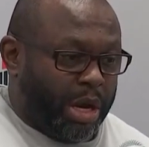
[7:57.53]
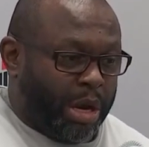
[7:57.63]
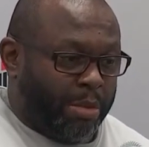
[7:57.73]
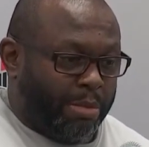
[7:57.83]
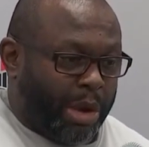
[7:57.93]

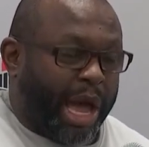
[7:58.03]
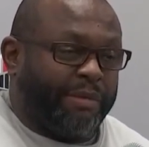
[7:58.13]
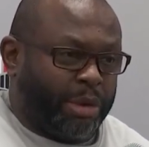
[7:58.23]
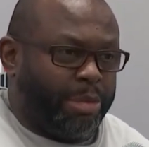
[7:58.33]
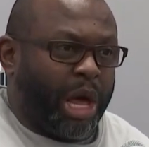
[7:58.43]
I
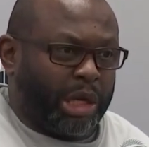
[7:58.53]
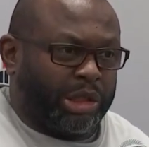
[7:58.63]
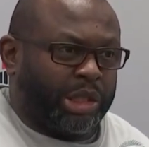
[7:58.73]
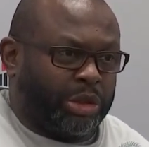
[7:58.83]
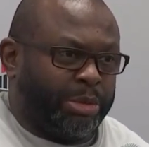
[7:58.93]
have to
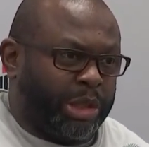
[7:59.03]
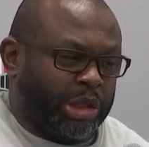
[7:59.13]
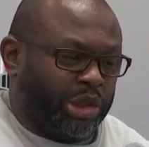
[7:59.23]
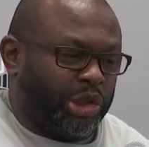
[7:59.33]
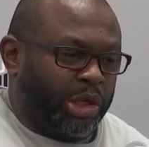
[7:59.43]
apologize to you
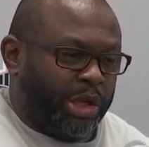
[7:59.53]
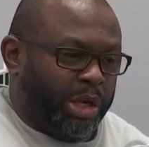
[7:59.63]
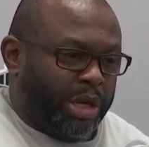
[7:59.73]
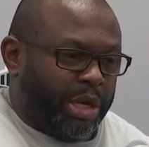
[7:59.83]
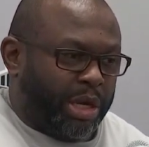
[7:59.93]
because
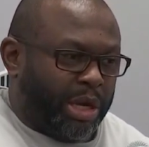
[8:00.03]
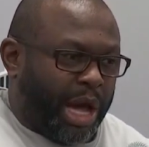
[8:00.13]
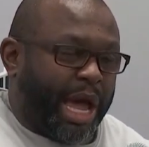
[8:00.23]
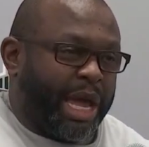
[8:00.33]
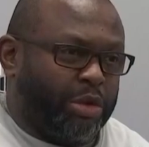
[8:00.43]

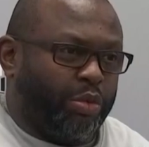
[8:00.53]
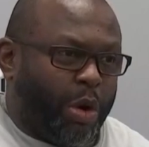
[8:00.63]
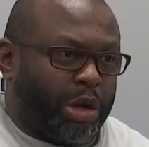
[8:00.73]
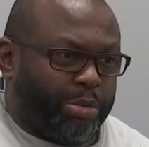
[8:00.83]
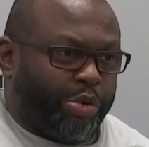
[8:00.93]
I the
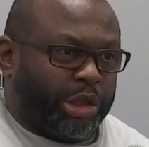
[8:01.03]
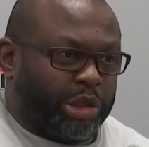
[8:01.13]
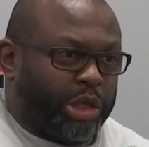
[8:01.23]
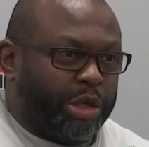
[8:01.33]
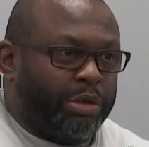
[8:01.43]
wrong
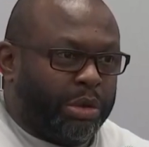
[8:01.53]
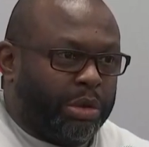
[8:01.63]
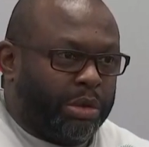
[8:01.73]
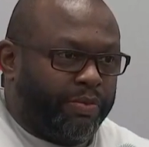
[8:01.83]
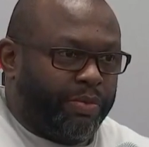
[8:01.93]
impression of you,
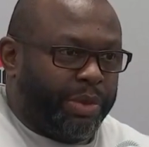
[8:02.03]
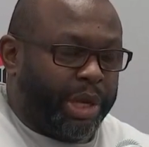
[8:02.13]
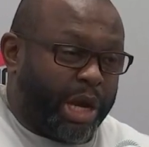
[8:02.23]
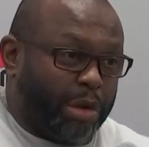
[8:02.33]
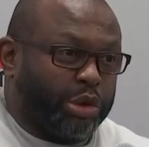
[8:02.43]

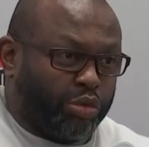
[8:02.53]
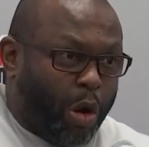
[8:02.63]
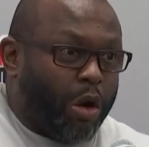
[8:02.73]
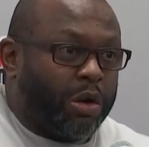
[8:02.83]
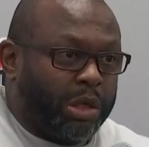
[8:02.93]
and I was
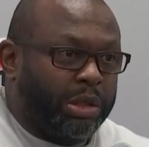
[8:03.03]
wrong.